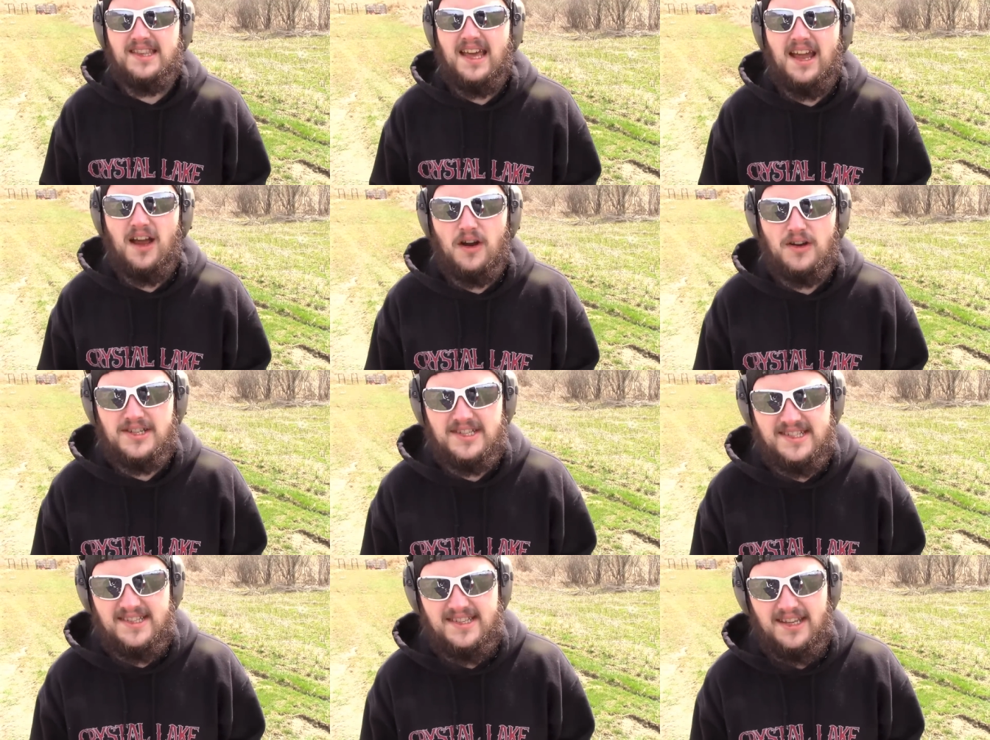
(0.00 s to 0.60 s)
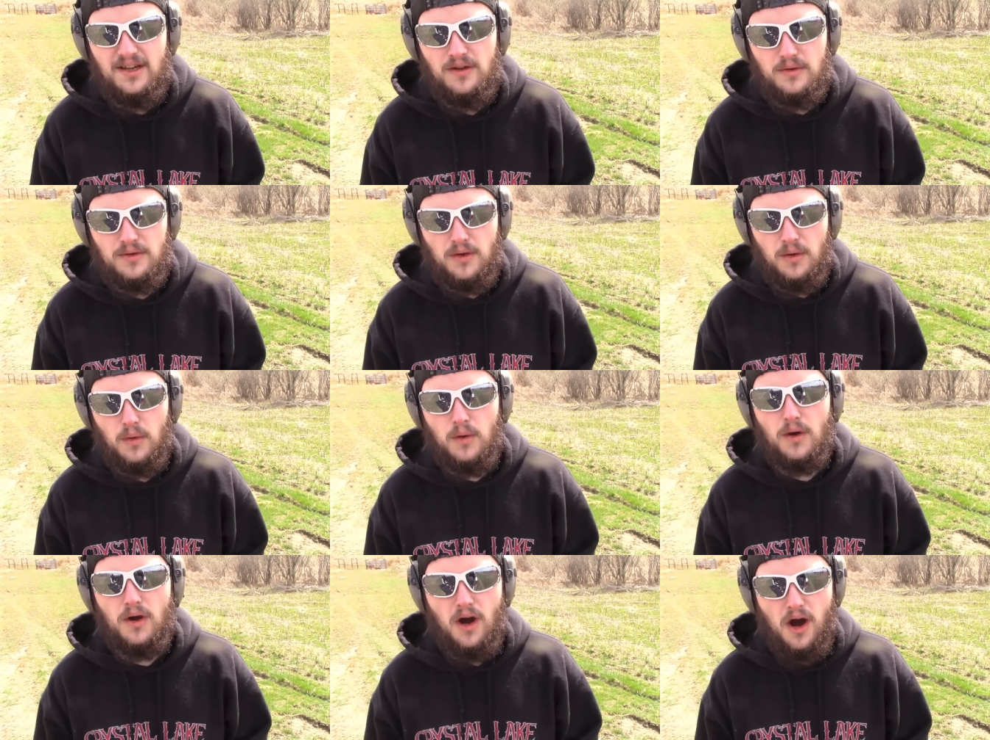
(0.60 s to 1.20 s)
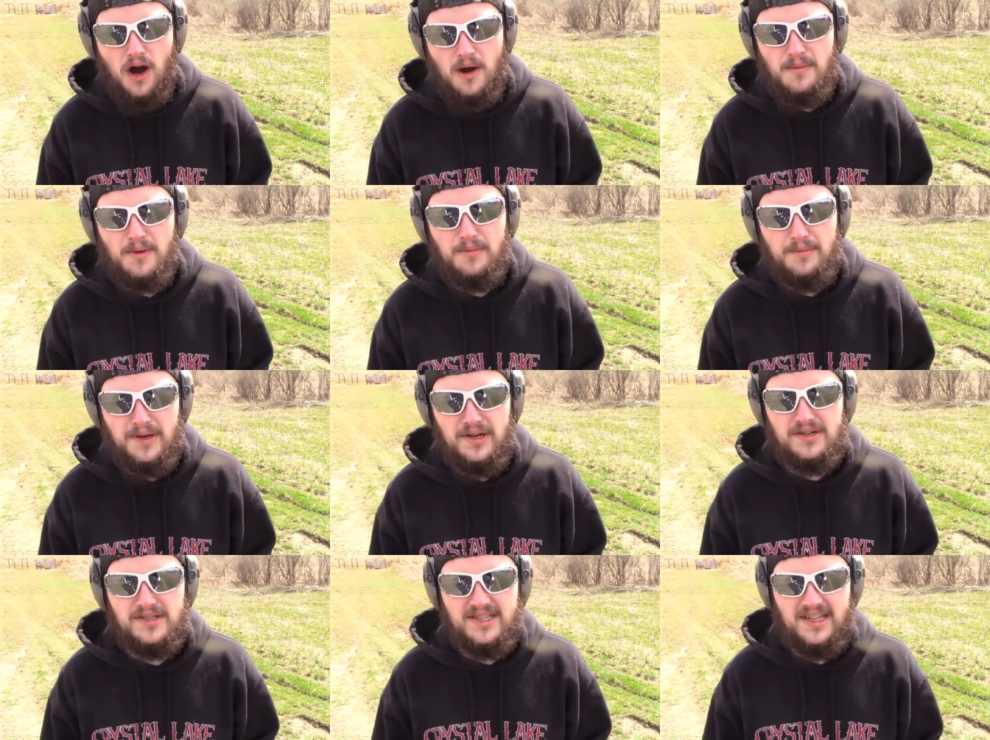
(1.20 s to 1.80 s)
They are steel core armor
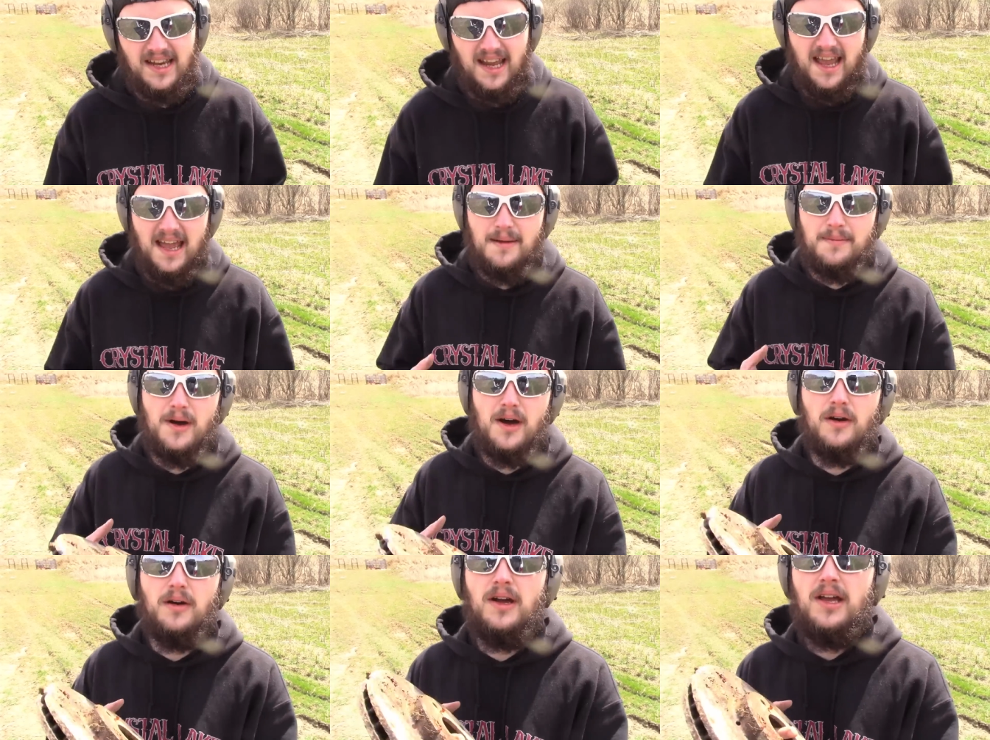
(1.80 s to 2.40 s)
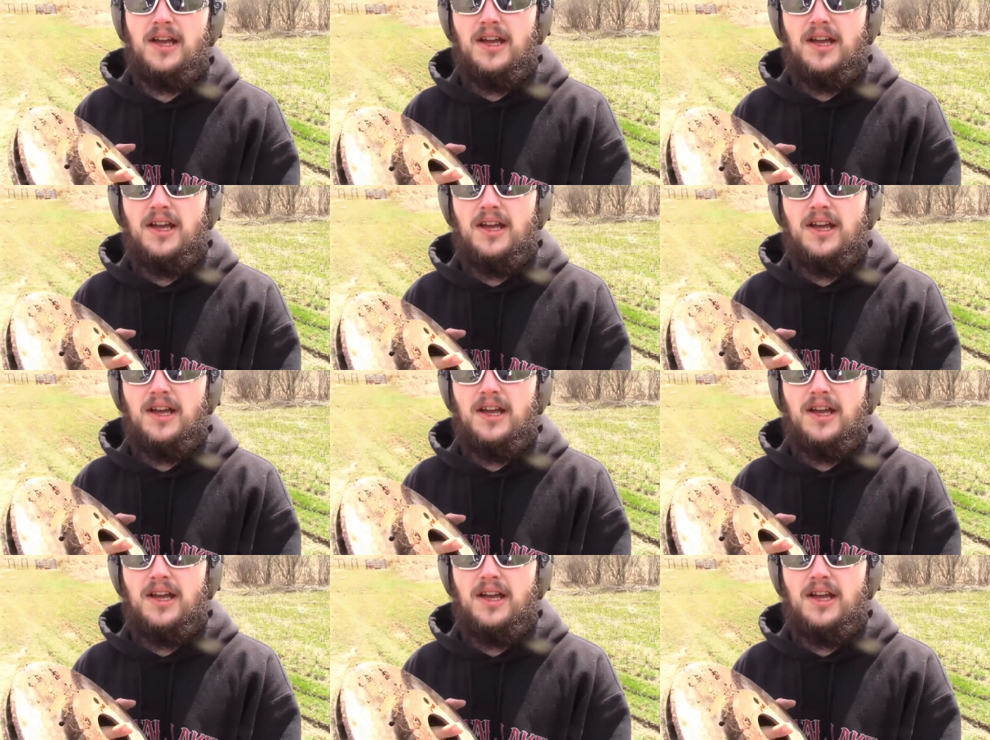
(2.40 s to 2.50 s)
piercing ammo.